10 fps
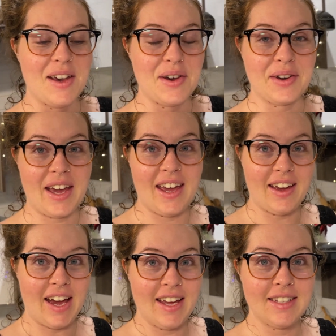Okay
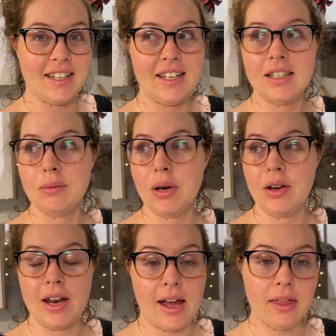guys, it is about
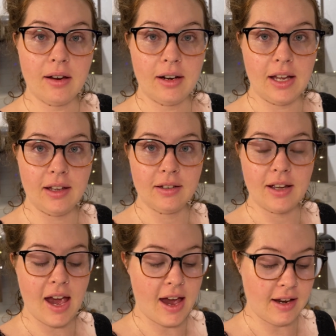9:30
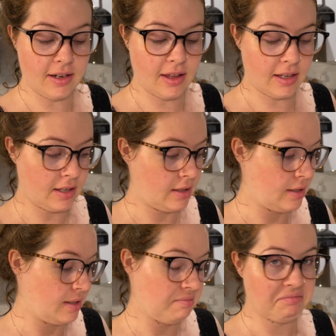and this
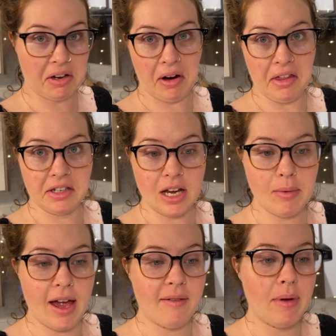is around the time I
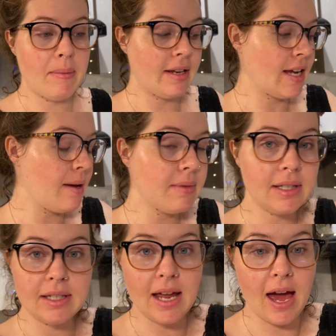have my bedtime
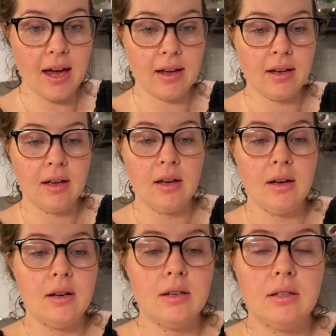snack.
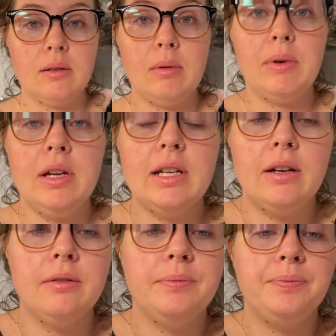So let me put you
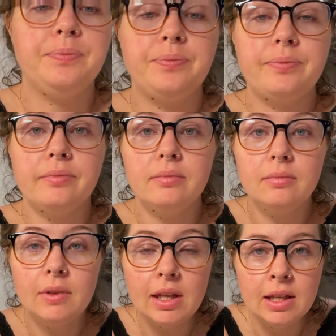down.
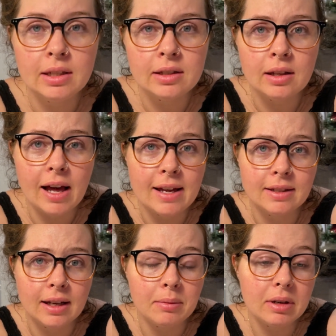This is the last
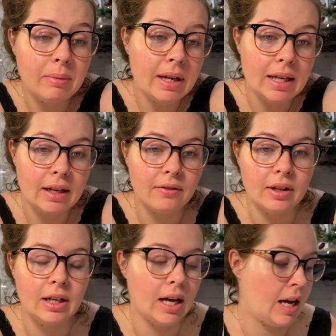thing I'm going to be eating for
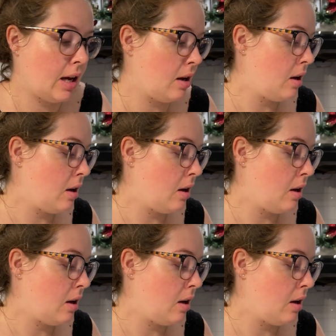the day.